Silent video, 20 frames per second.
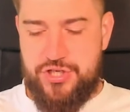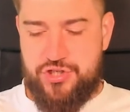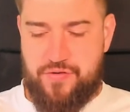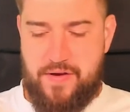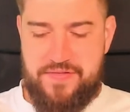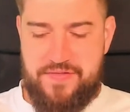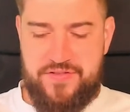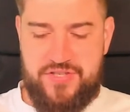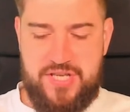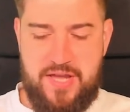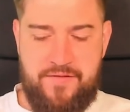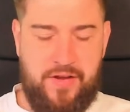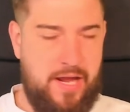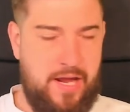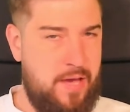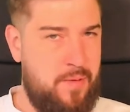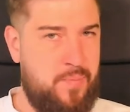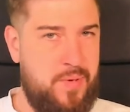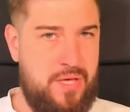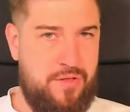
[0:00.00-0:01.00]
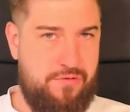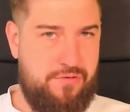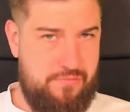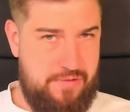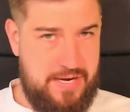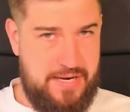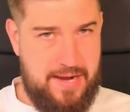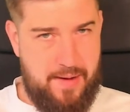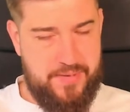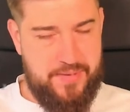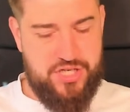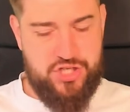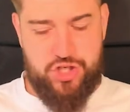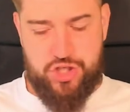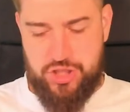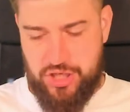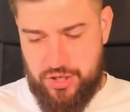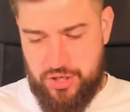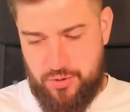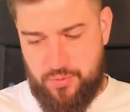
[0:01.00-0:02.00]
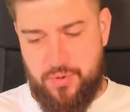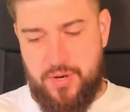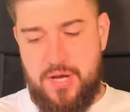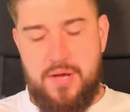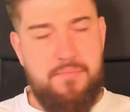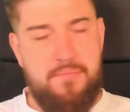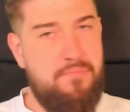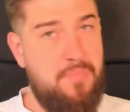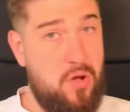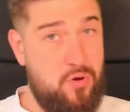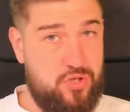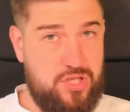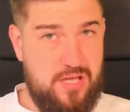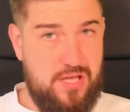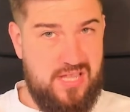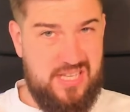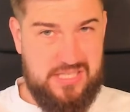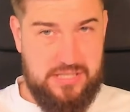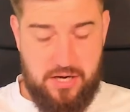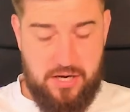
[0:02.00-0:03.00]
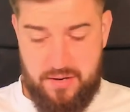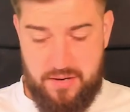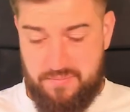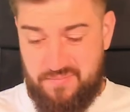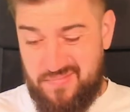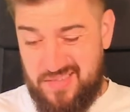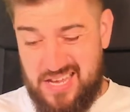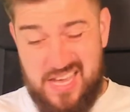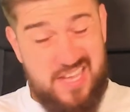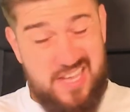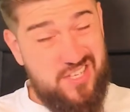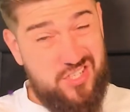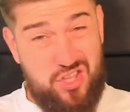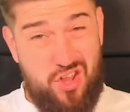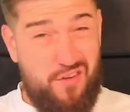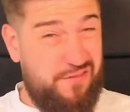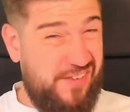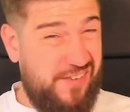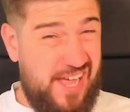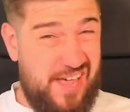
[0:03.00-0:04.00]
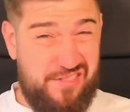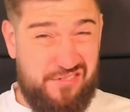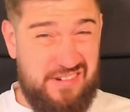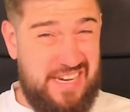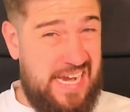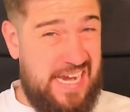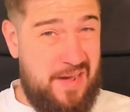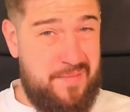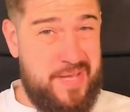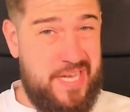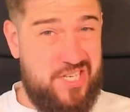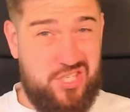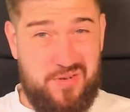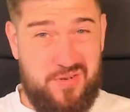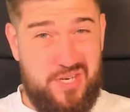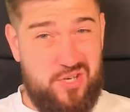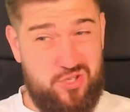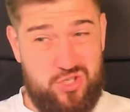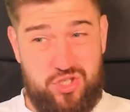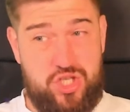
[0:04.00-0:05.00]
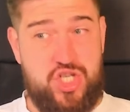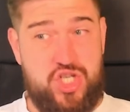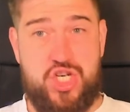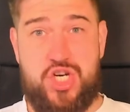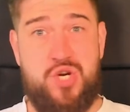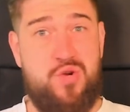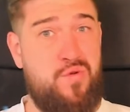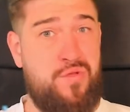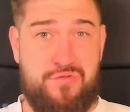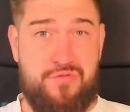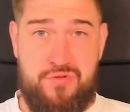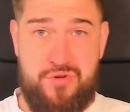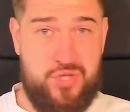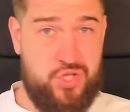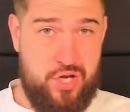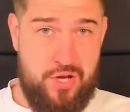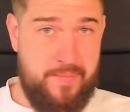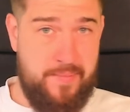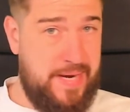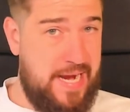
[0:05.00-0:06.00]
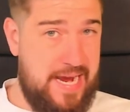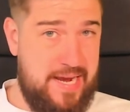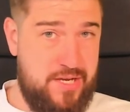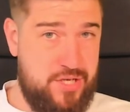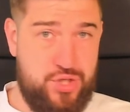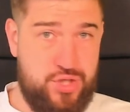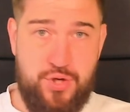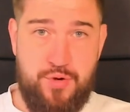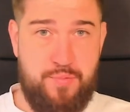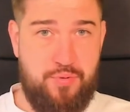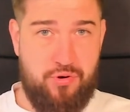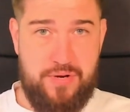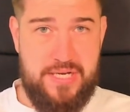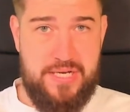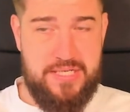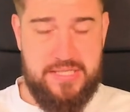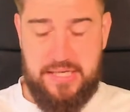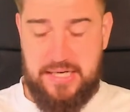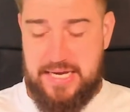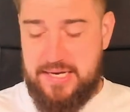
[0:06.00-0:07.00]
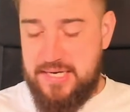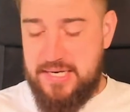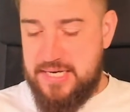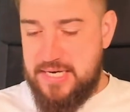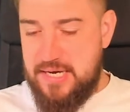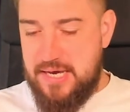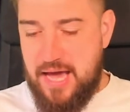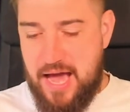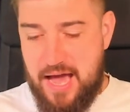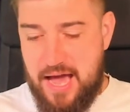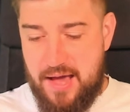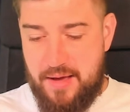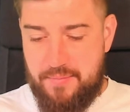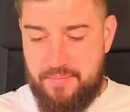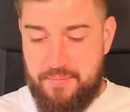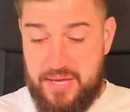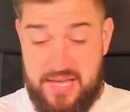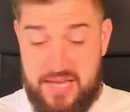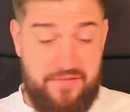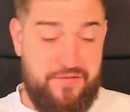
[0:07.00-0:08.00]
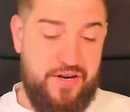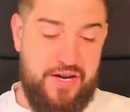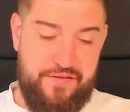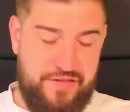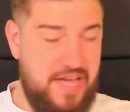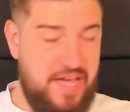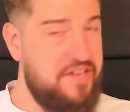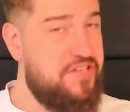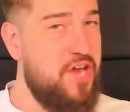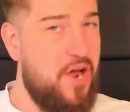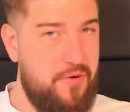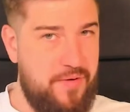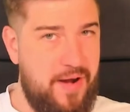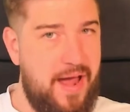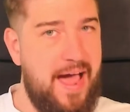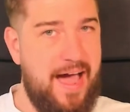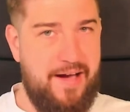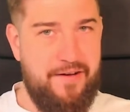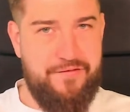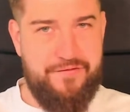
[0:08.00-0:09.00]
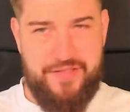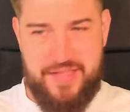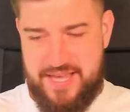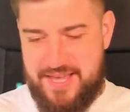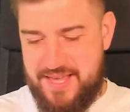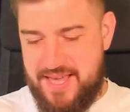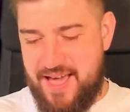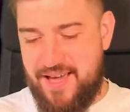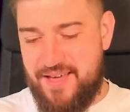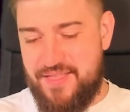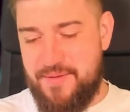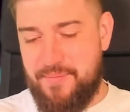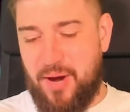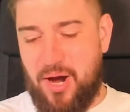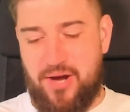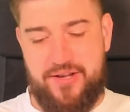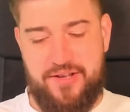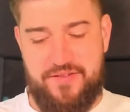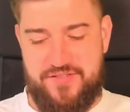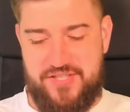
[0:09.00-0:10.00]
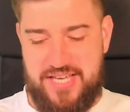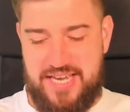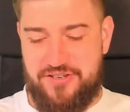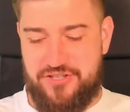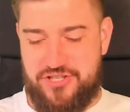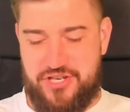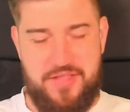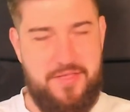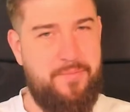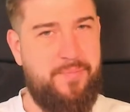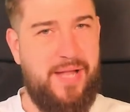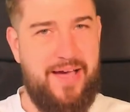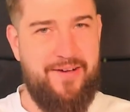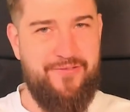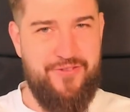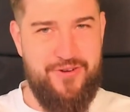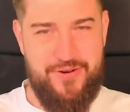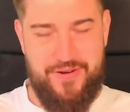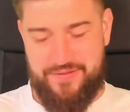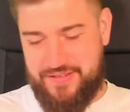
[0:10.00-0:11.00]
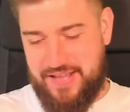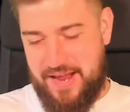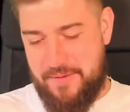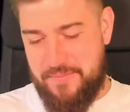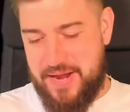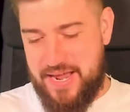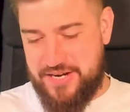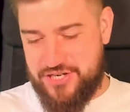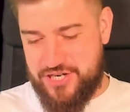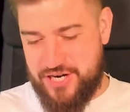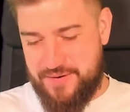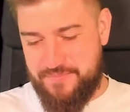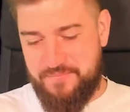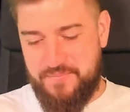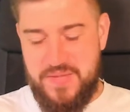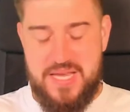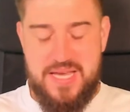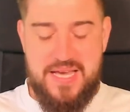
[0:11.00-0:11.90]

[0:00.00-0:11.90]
Strength 7, AP 3, Damage 2, most of the time. It's not flat 3 damage, so it doesn't chew through Terminators super easily. Even if they don't have the Mark of Tzeentch and the Black Rune of Damnation.